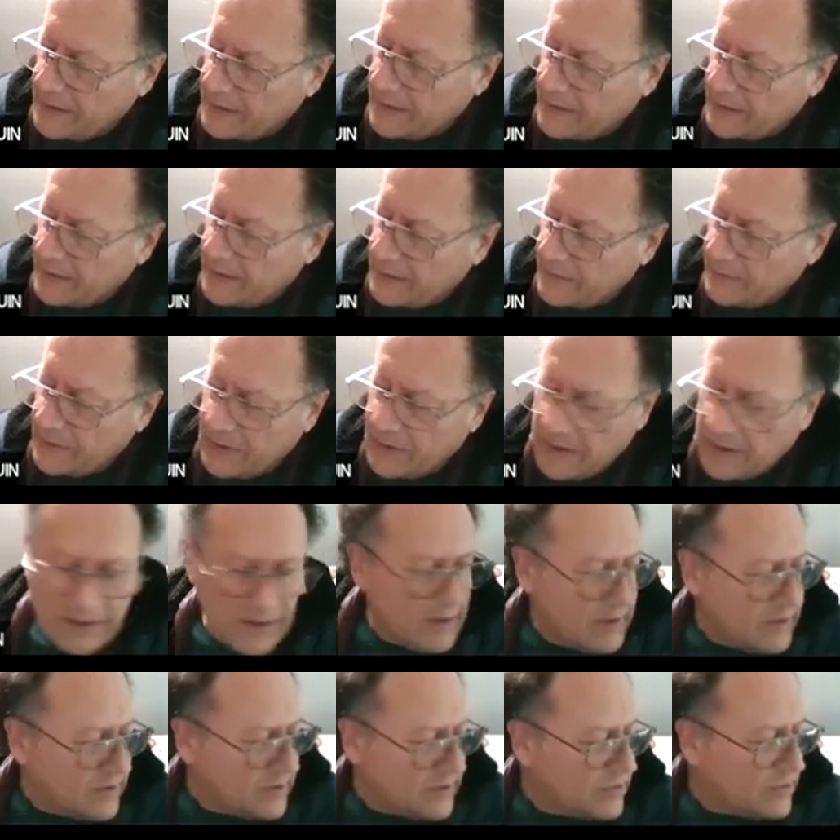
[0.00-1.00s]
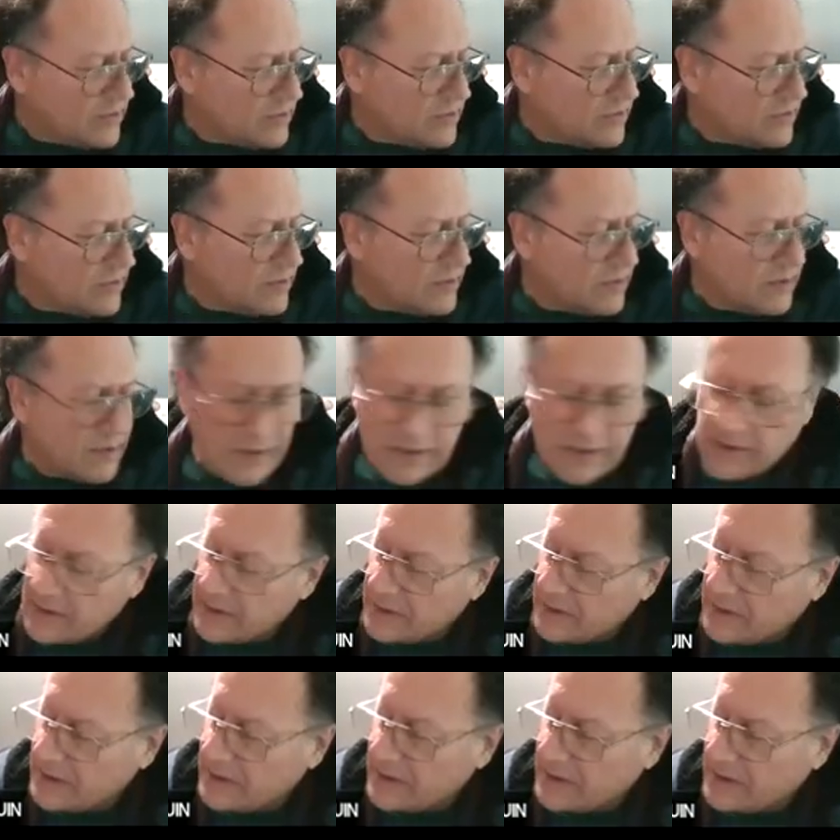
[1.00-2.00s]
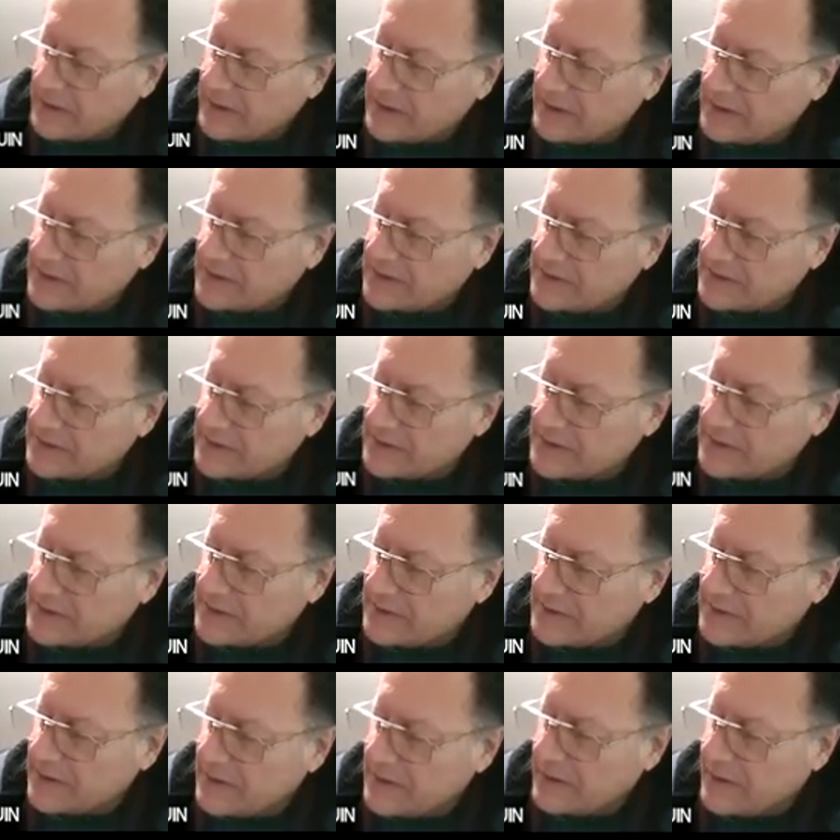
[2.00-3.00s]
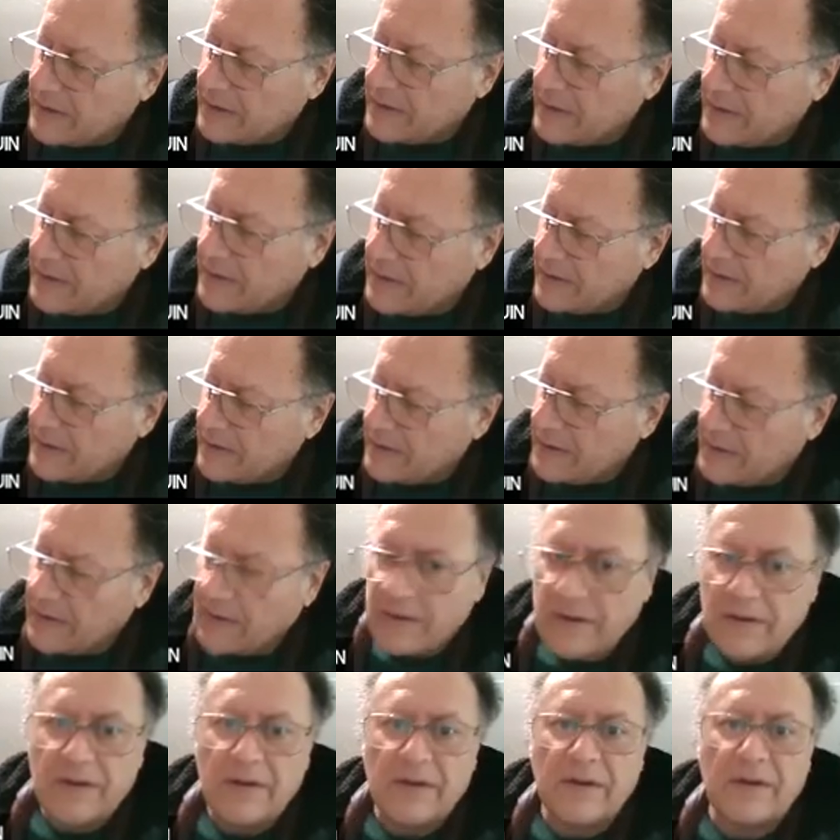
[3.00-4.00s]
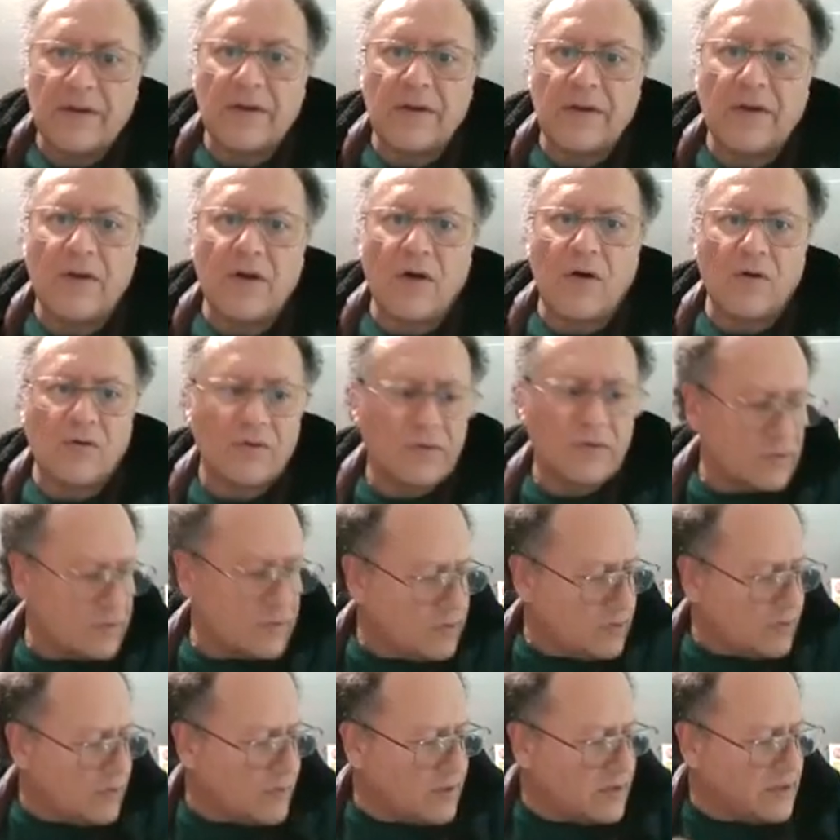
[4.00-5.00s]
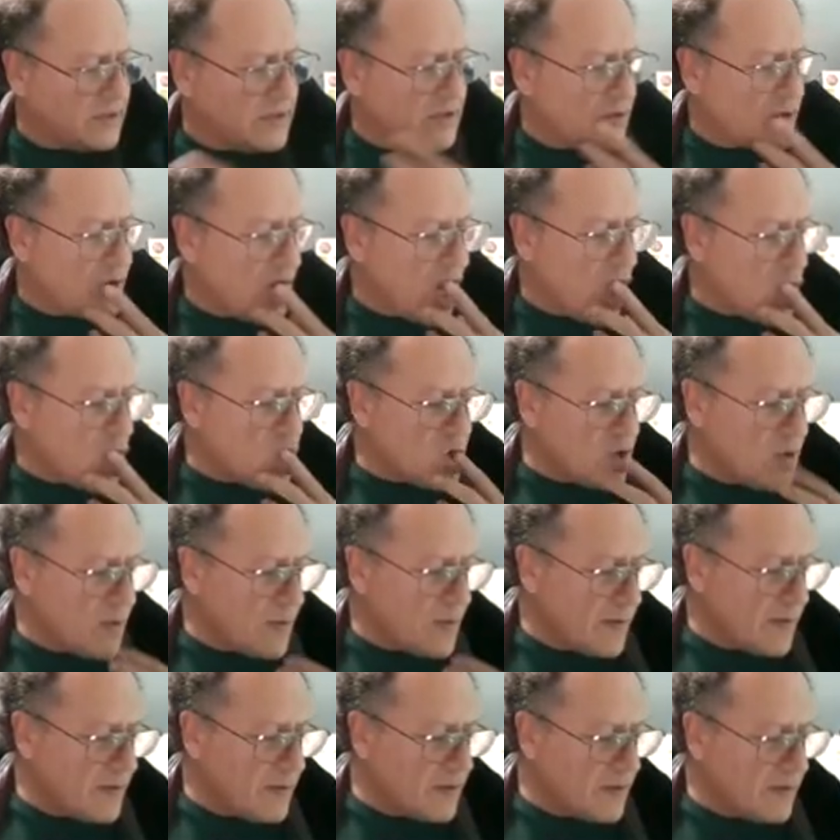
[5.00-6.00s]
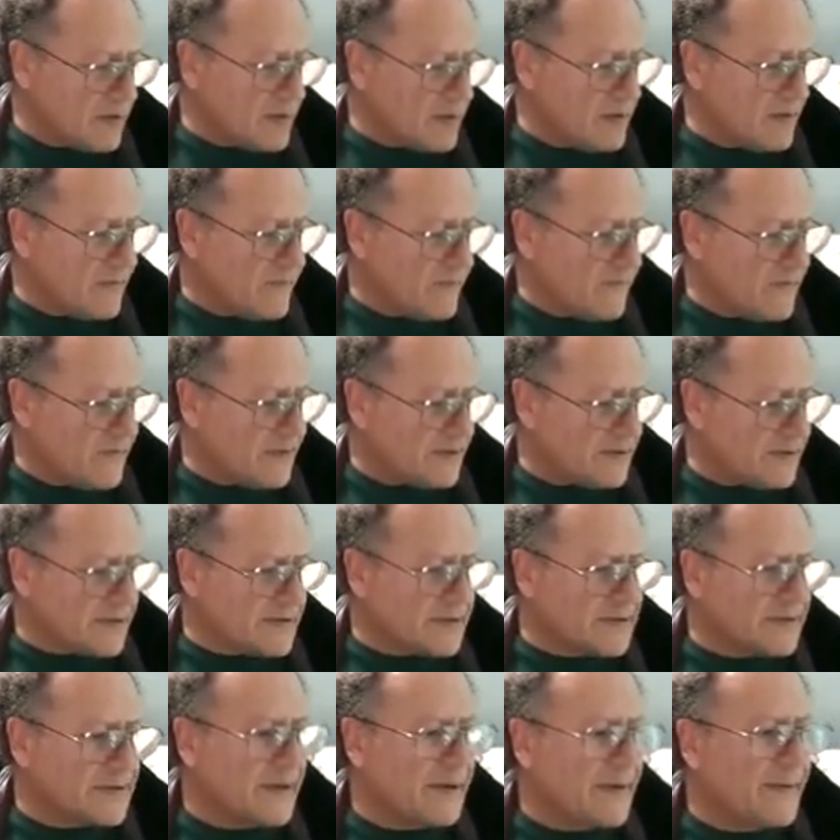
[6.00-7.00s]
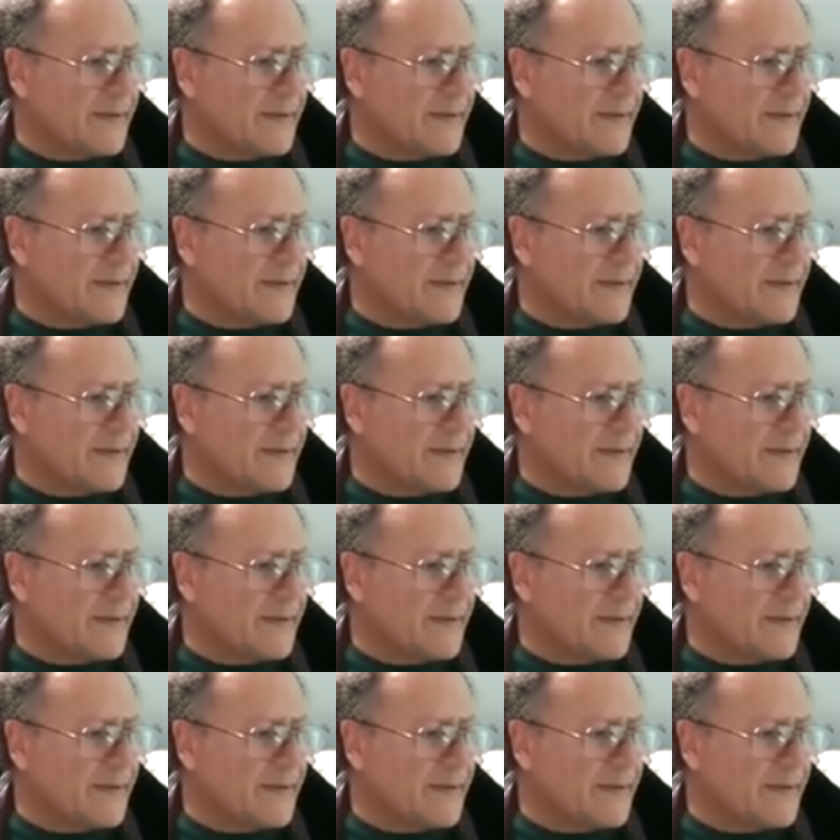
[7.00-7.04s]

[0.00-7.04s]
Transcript: deviation is no. So this is going to be the first